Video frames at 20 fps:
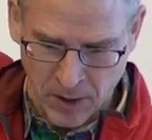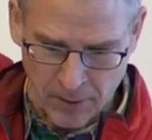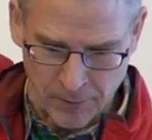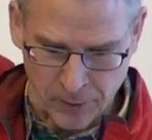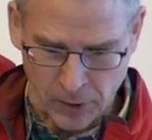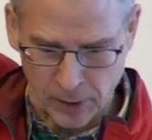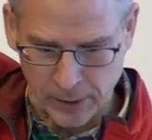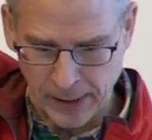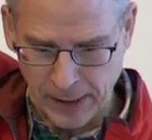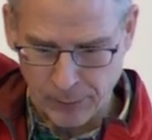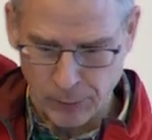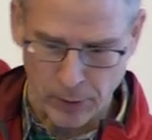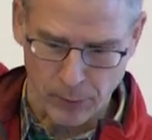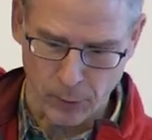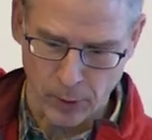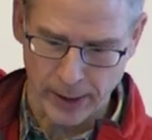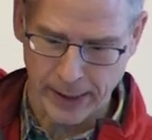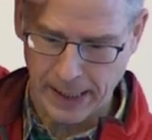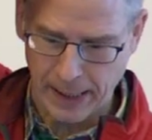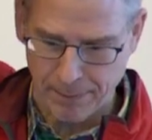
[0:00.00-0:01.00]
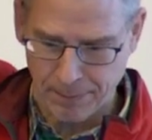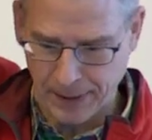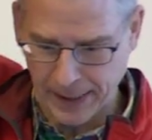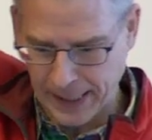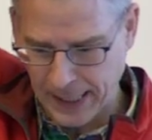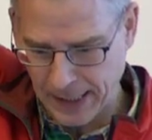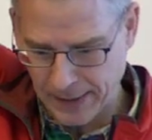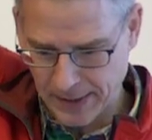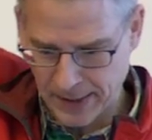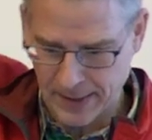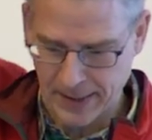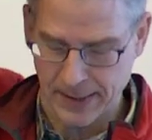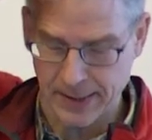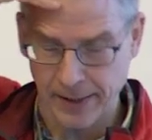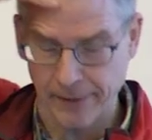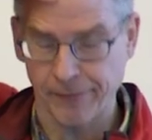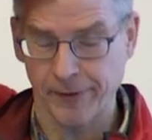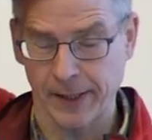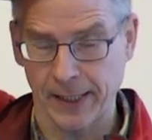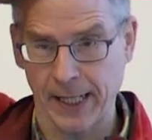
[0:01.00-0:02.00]
of course, then we want to replicate this in
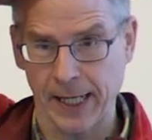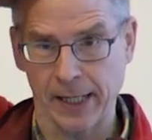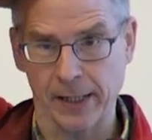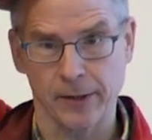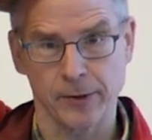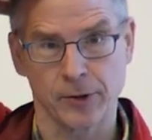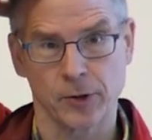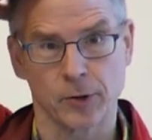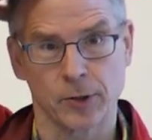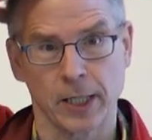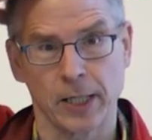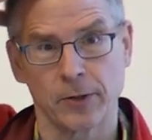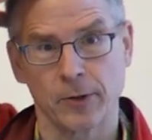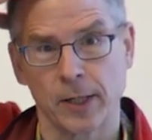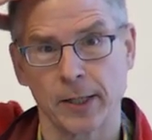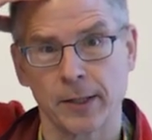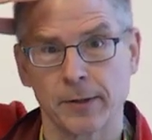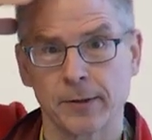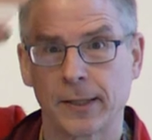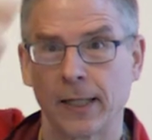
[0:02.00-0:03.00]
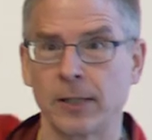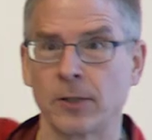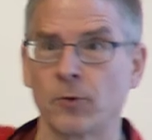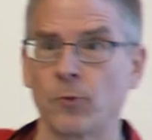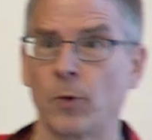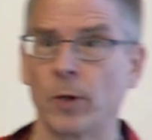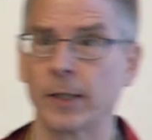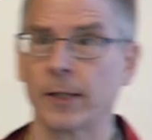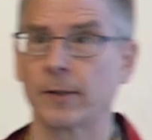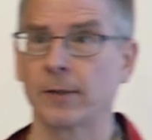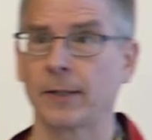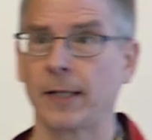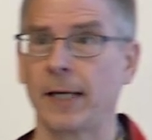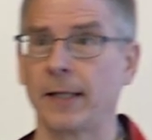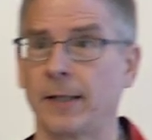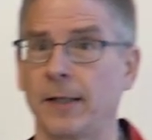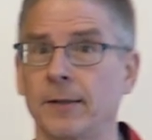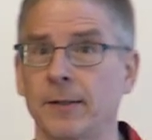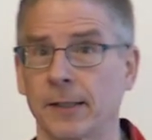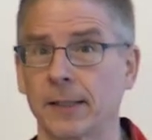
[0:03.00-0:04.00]
different areas to try to understand to what
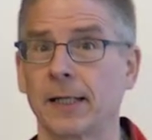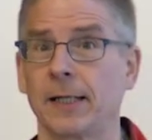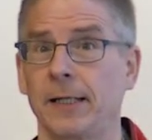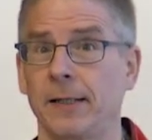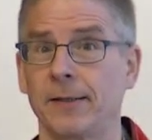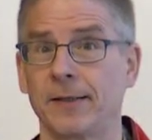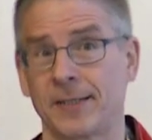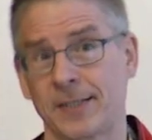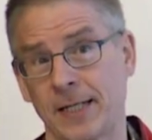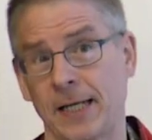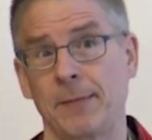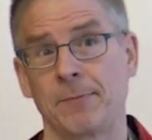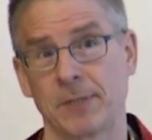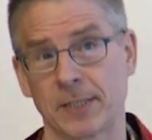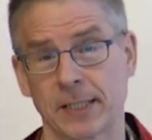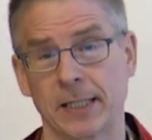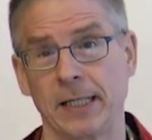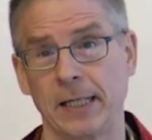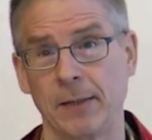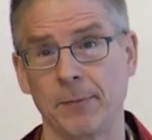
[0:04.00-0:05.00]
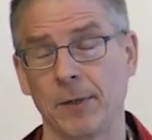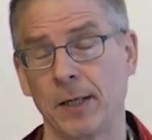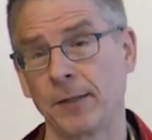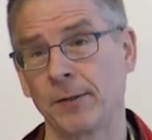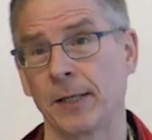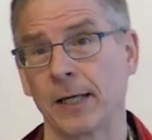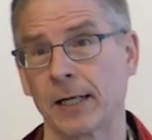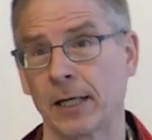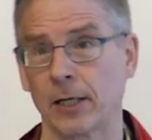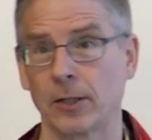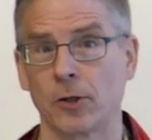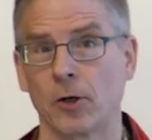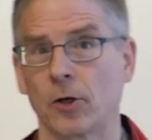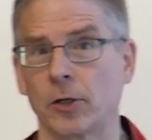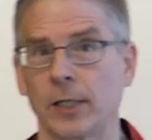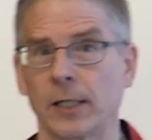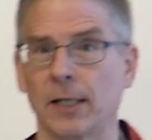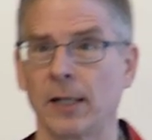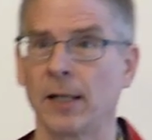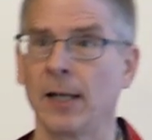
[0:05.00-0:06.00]
extent is it really the same scheme? Is there
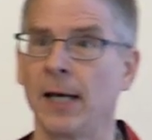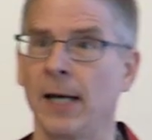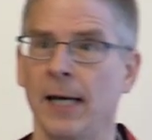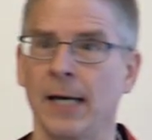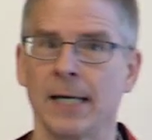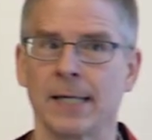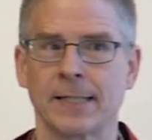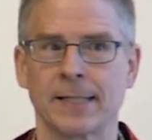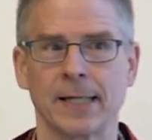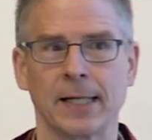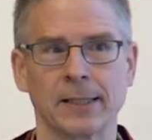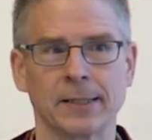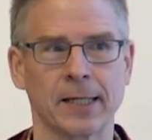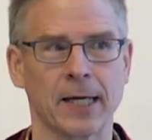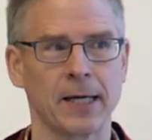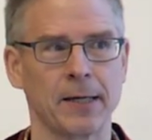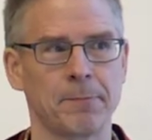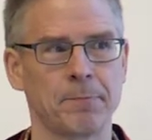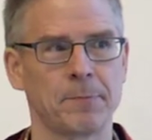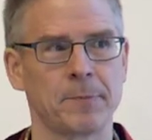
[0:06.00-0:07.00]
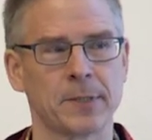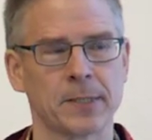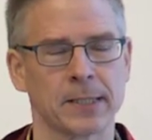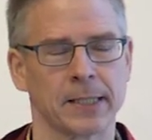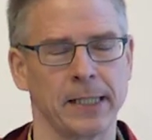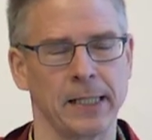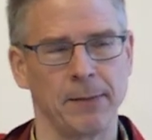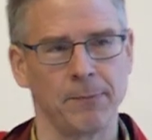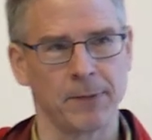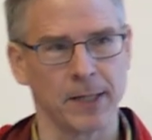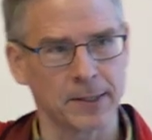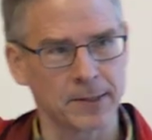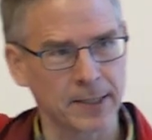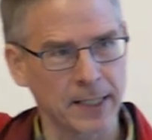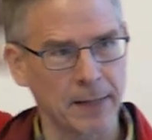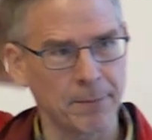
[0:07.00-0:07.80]
canonical cell type scheme that's